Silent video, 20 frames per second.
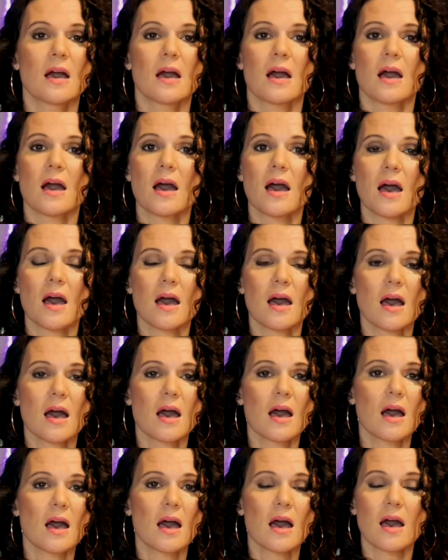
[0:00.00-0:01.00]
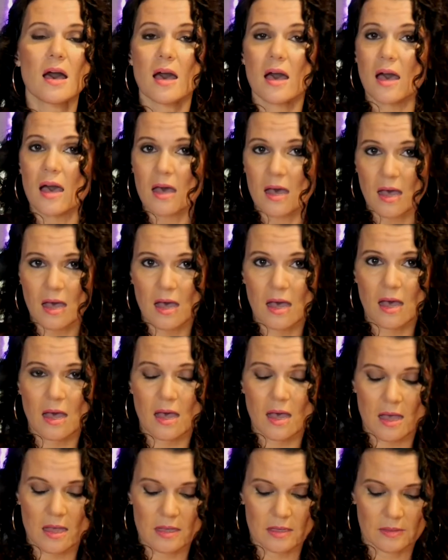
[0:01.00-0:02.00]

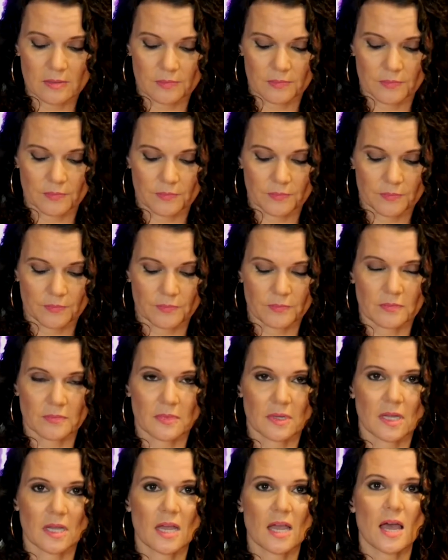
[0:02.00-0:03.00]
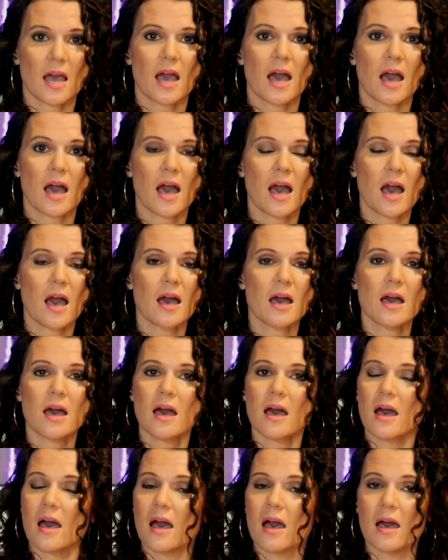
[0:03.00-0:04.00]
ah,
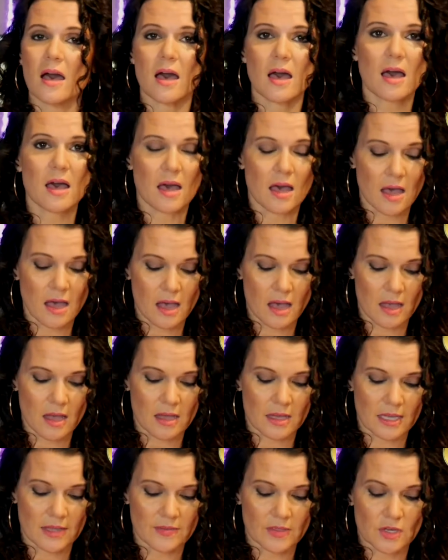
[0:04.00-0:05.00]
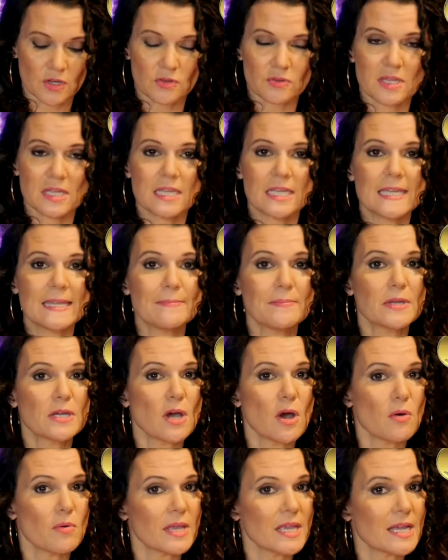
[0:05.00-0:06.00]
ah, and then you could keep
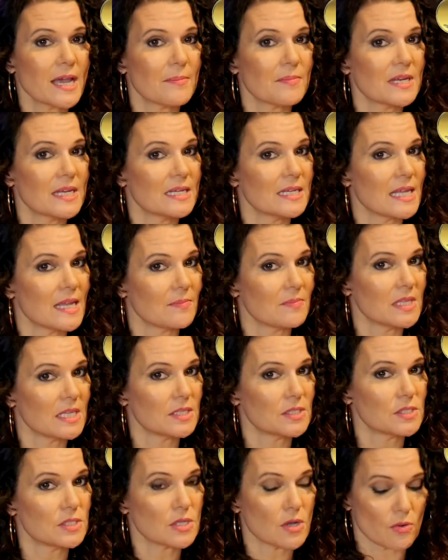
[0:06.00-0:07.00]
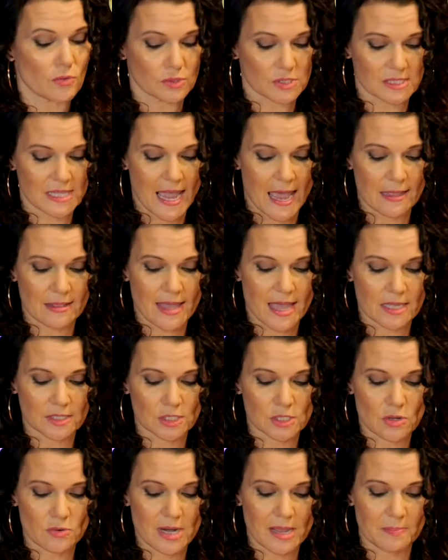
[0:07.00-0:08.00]
going. I'm going to name these notes. That last
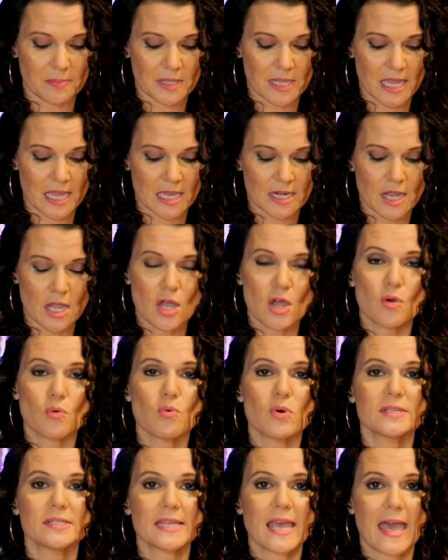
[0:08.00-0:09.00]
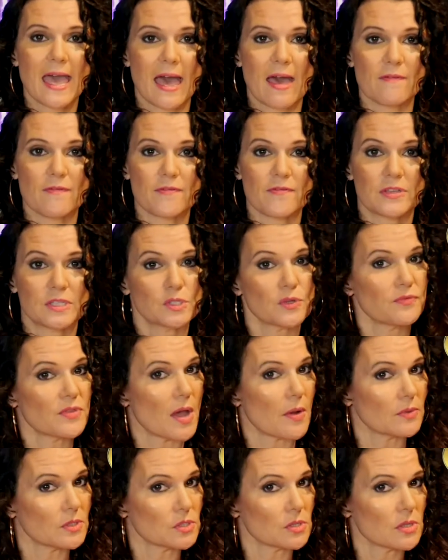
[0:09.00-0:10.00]
note I played was F. So if
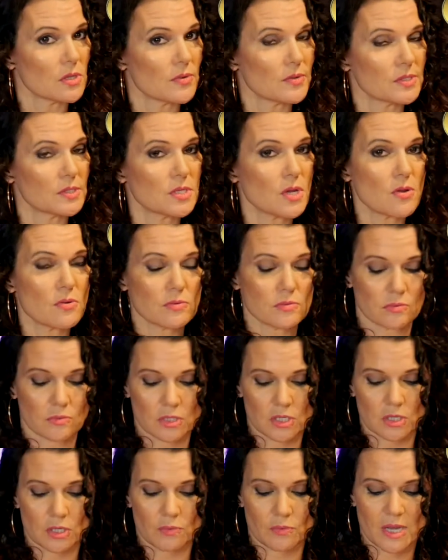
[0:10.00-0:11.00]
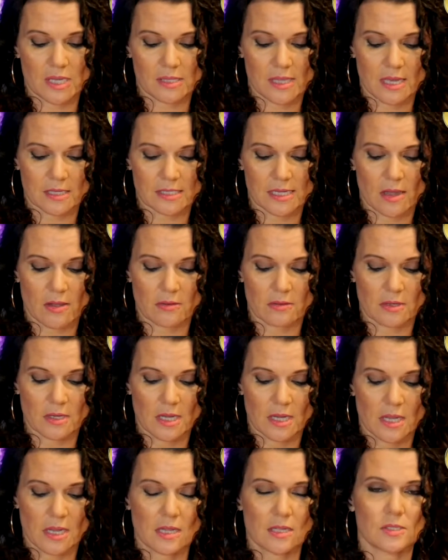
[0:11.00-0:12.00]
that was your lowest note, you could write that
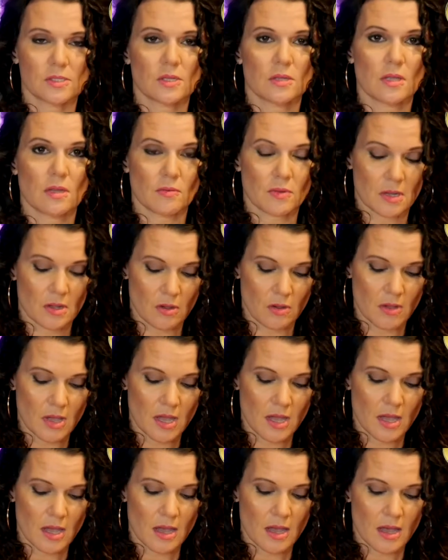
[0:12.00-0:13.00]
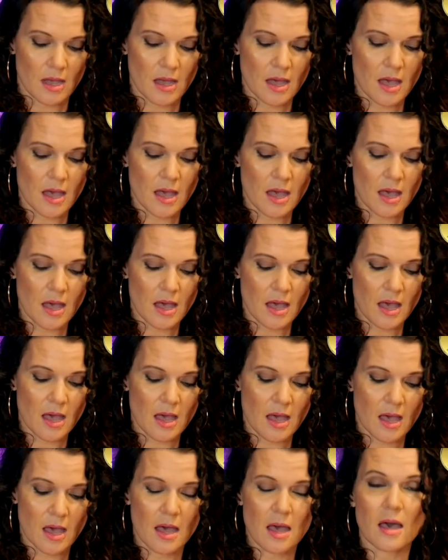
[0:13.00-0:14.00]
down. So here we go.
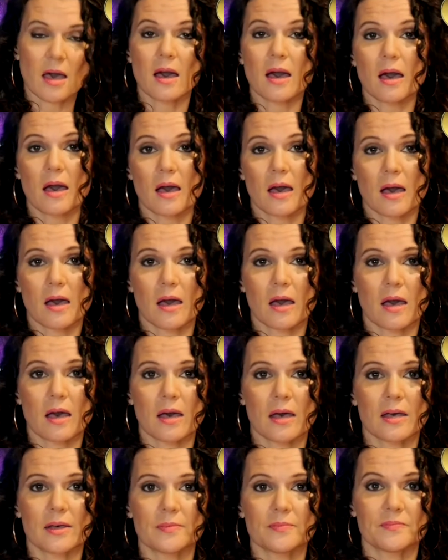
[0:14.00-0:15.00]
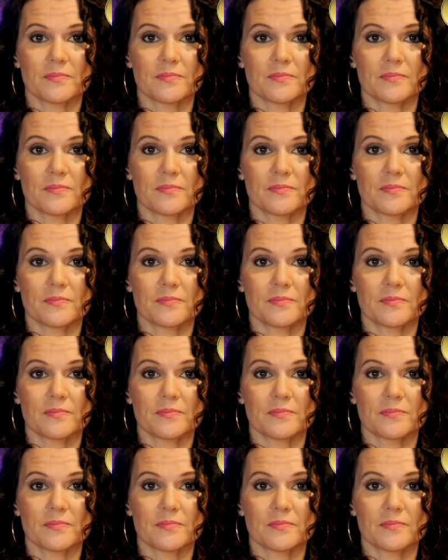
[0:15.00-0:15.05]
Ah.